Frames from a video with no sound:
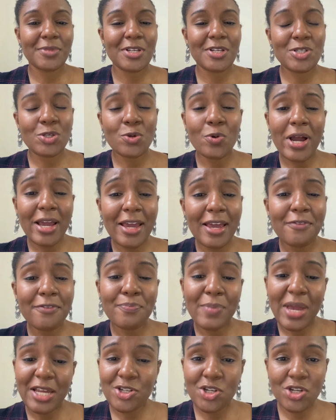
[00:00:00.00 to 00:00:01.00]
so, I have
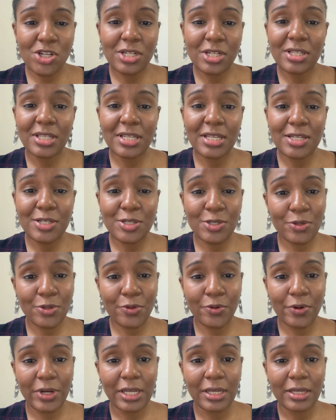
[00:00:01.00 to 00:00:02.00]
mentioned these
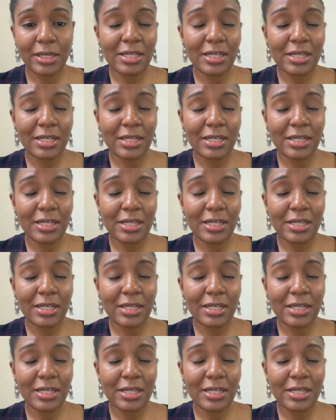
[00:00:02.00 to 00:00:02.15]
three.